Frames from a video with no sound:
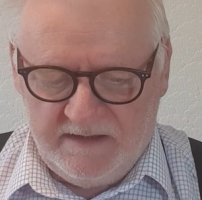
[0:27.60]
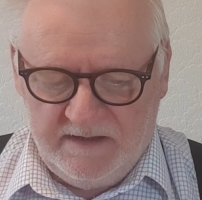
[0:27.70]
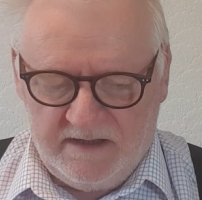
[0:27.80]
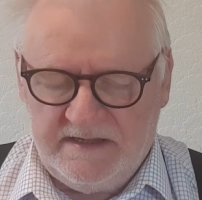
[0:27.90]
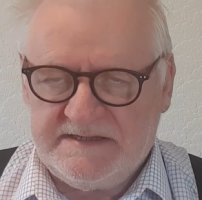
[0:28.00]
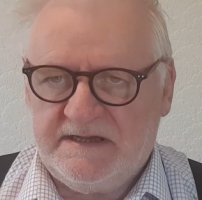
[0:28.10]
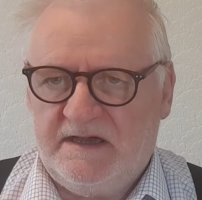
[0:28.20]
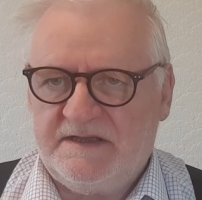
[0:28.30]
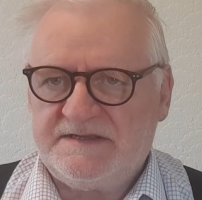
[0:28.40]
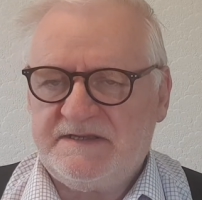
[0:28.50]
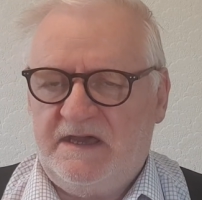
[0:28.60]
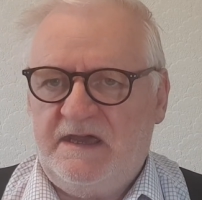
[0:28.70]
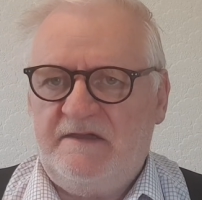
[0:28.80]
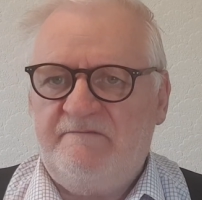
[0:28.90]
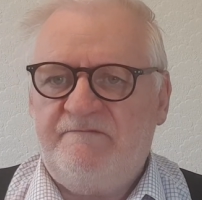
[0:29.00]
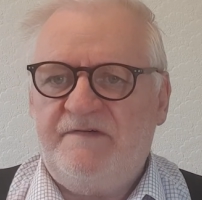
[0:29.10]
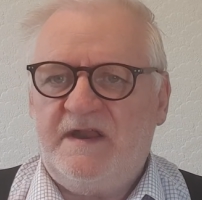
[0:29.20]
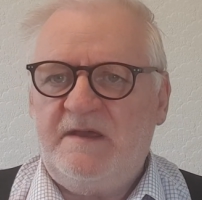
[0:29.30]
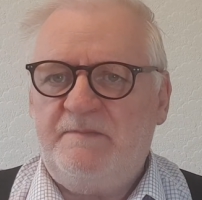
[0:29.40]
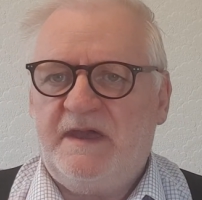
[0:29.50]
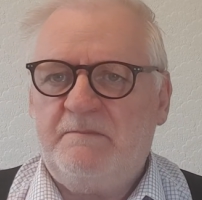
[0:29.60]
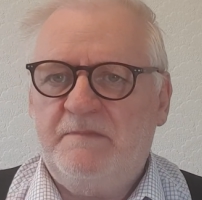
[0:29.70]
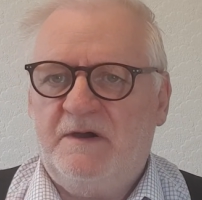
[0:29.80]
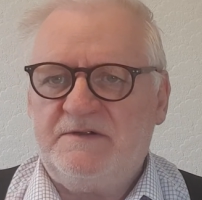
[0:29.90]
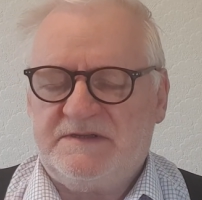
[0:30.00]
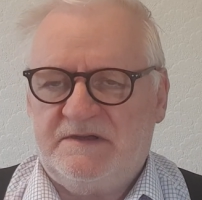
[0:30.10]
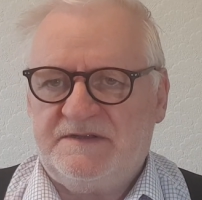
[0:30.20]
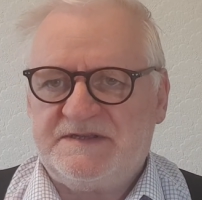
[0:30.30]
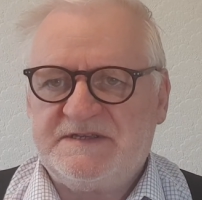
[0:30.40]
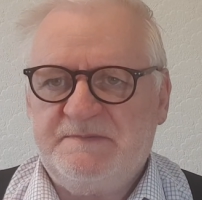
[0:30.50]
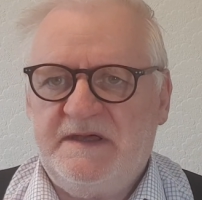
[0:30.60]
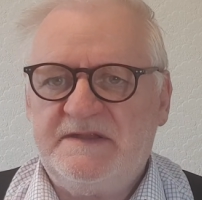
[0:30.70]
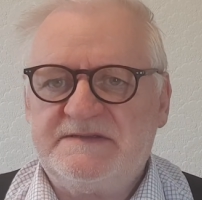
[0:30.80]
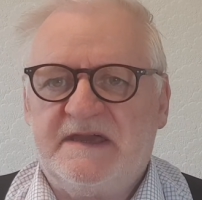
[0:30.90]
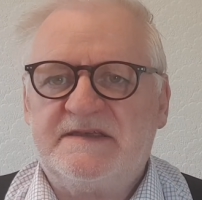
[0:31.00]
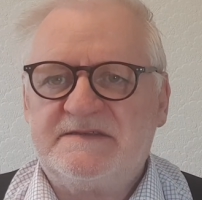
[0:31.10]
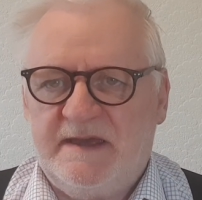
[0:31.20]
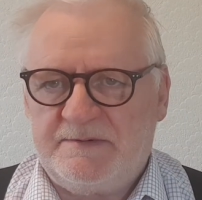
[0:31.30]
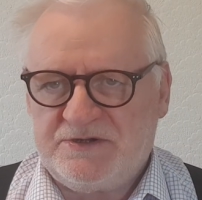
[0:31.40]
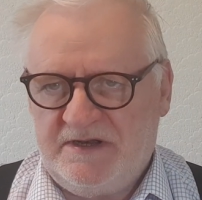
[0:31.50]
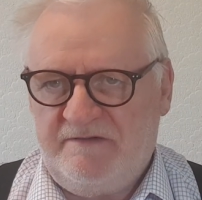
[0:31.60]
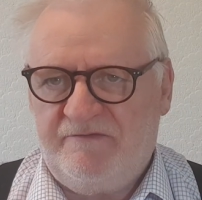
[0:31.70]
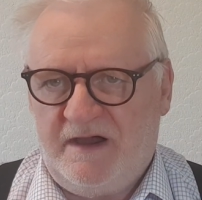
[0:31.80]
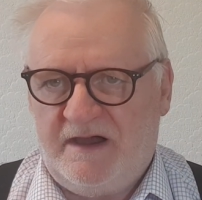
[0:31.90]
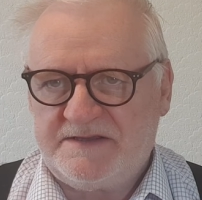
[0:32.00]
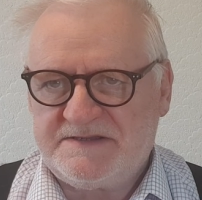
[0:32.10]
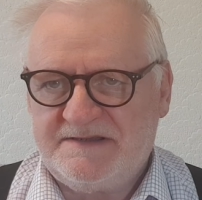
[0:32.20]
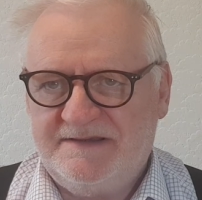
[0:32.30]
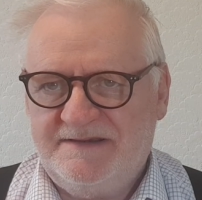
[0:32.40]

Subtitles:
and it has a very big motor that spins exceptionally fast.